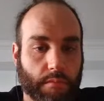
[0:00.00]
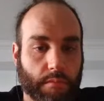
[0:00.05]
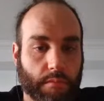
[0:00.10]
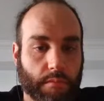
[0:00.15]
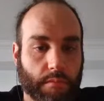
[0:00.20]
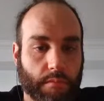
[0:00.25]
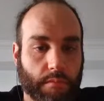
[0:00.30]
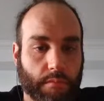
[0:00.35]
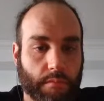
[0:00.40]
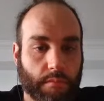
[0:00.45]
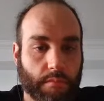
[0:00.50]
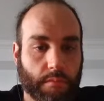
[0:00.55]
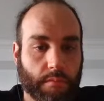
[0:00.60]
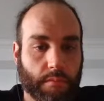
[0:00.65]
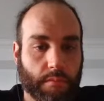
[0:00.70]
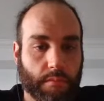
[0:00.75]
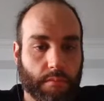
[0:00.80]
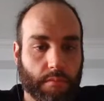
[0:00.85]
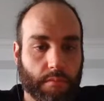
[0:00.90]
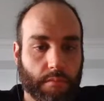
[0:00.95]

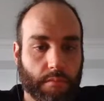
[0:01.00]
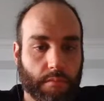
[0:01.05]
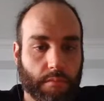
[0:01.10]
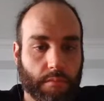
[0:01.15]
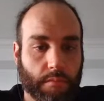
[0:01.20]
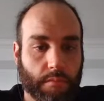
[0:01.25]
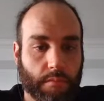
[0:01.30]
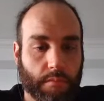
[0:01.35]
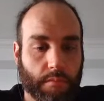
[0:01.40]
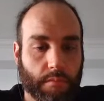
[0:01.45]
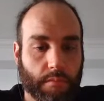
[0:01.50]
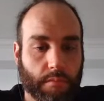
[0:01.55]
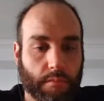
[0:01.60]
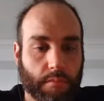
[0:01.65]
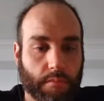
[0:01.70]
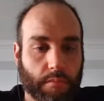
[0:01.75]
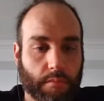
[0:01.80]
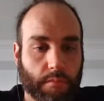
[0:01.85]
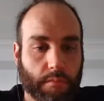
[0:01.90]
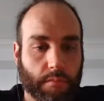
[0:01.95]

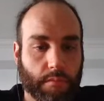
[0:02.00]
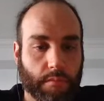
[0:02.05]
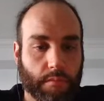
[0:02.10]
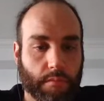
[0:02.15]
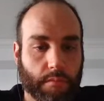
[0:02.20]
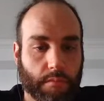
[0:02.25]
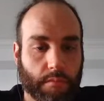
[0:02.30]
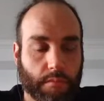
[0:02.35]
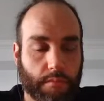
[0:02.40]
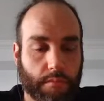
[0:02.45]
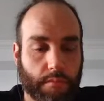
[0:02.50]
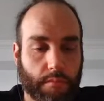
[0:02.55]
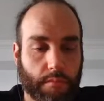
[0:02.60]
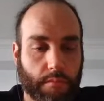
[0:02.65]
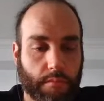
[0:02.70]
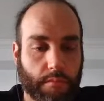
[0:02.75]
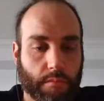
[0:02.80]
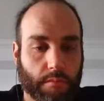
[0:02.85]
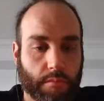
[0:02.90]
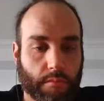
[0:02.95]

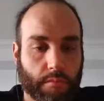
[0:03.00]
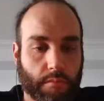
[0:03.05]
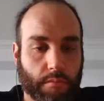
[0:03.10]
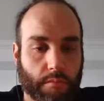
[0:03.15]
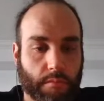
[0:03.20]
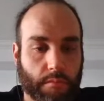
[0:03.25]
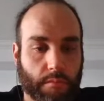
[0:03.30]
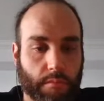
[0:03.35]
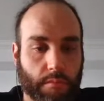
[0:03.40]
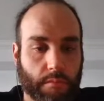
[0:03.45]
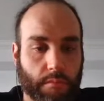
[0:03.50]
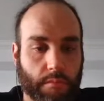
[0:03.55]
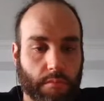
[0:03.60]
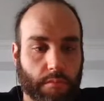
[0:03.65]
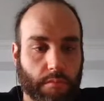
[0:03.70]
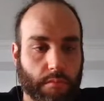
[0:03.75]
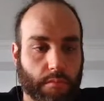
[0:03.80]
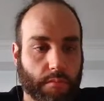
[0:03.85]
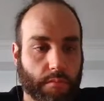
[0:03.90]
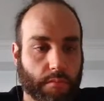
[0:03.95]

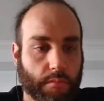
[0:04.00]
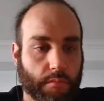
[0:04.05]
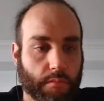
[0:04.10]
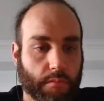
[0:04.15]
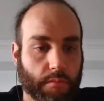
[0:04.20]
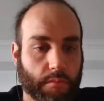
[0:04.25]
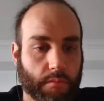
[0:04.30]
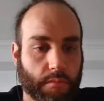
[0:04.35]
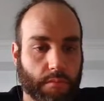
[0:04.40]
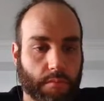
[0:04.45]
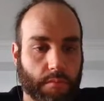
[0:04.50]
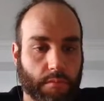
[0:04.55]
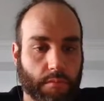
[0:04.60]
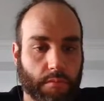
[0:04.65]
(not speaking)